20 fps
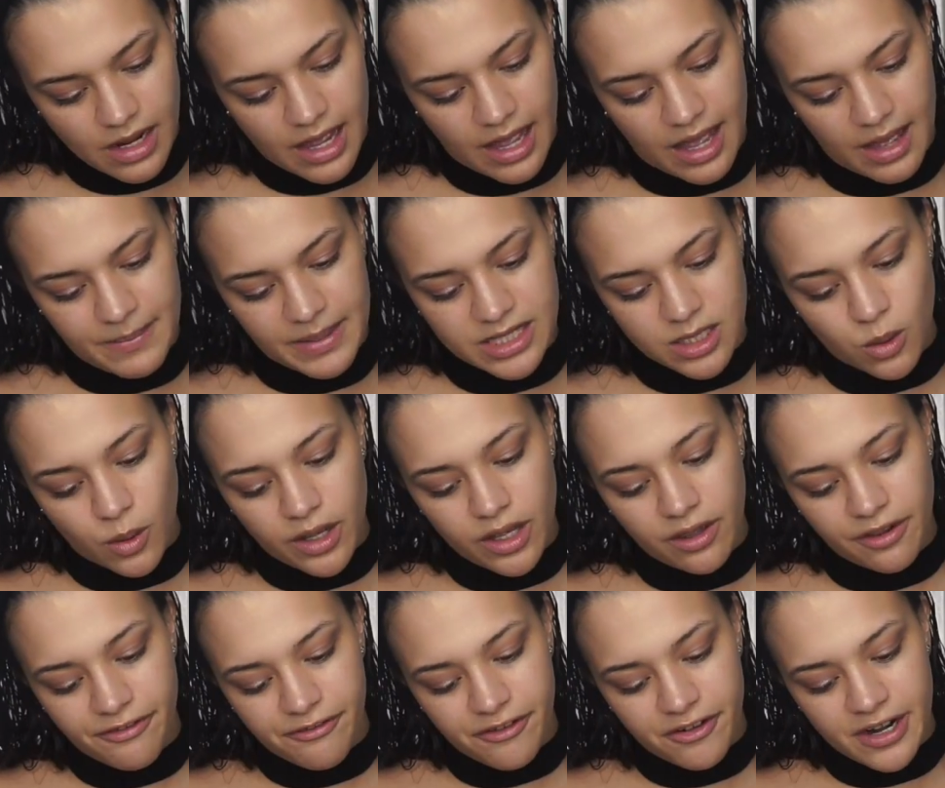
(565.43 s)
It's
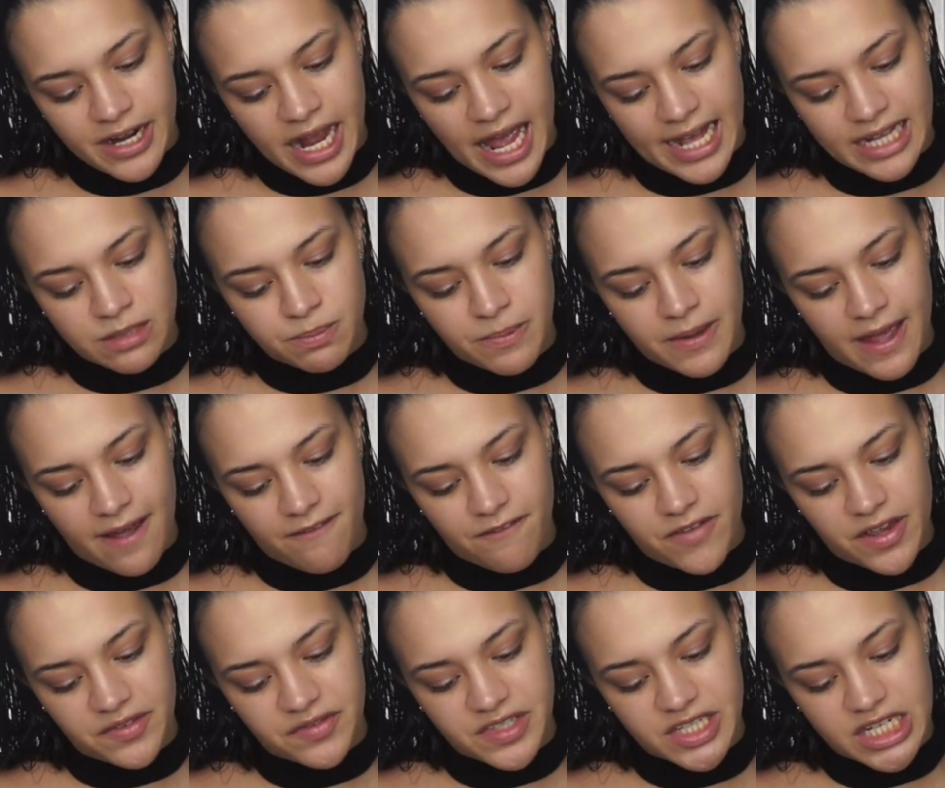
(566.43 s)
oil-free, SPF
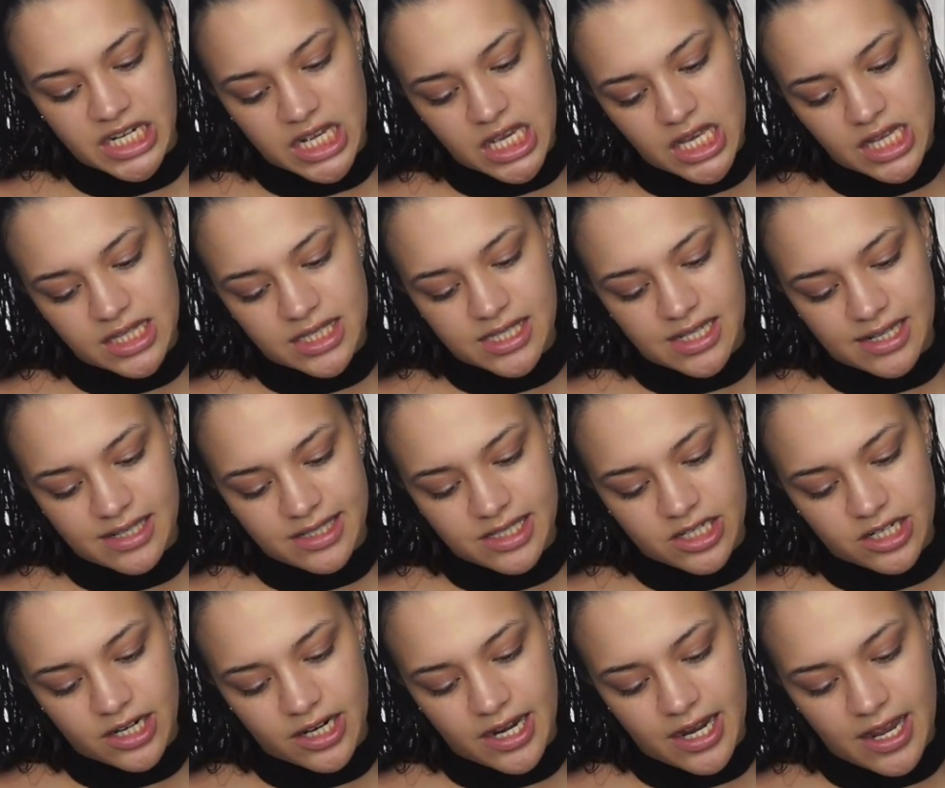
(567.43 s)
15,
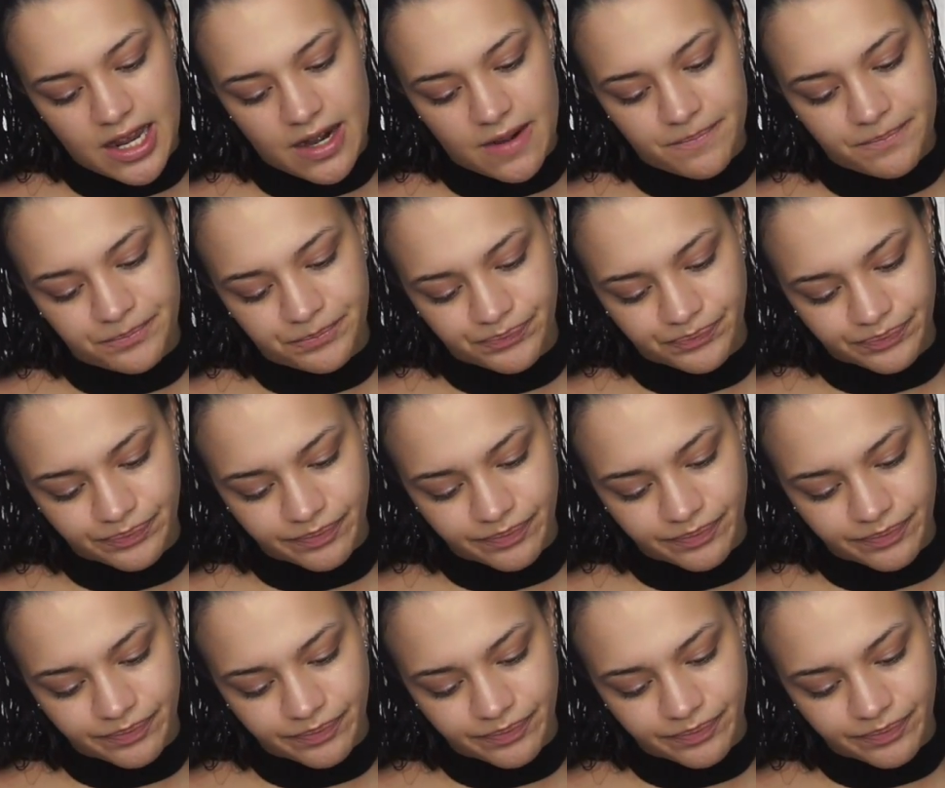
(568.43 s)
sunscreen.